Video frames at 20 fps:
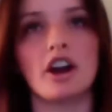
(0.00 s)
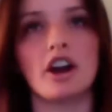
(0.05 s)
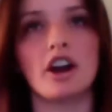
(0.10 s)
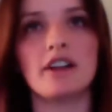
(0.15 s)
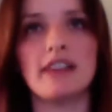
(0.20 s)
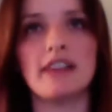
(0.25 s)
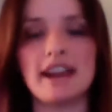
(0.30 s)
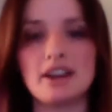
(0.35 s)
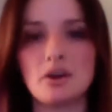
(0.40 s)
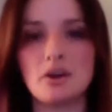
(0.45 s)
Like
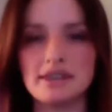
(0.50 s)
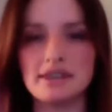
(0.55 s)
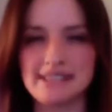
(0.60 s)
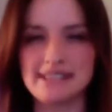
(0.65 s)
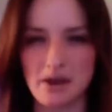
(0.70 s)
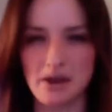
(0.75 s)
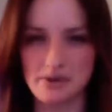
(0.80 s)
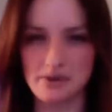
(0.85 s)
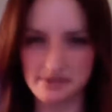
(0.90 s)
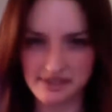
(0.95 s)
I know it
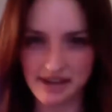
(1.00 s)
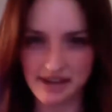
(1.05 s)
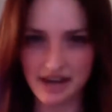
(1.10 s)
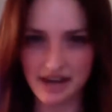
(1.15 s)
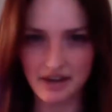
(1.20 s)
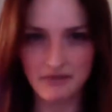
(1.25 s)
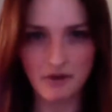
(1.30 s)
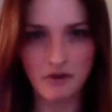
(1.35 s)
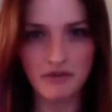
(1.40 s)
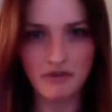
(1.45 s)
sounds kind
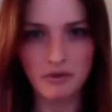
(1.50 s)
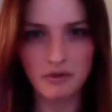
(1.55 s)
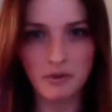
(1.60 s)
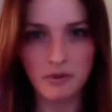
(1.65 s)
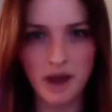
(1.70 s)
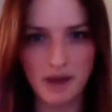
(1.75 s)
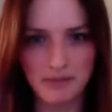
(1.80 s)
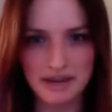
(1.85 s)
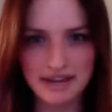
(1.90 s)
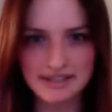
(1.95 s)
of
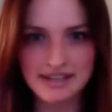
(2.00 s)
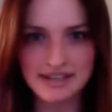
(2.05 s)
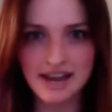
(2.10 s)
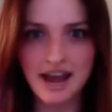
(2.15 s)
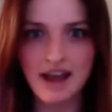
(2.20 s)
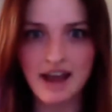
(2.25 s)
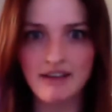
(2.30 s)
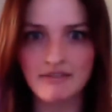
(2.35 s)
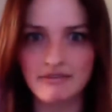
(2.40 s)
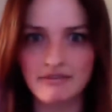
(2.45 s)
overwhelming to
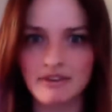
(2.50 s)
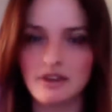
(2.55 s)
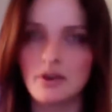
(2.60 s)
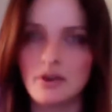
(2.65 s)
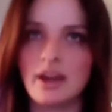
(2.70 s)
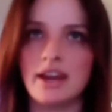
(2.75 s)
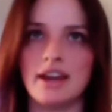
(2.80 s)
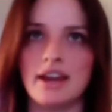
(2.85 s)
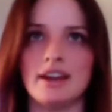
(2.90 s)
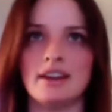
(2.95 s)
have,
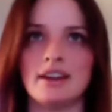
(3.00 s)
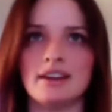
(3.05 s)
okay,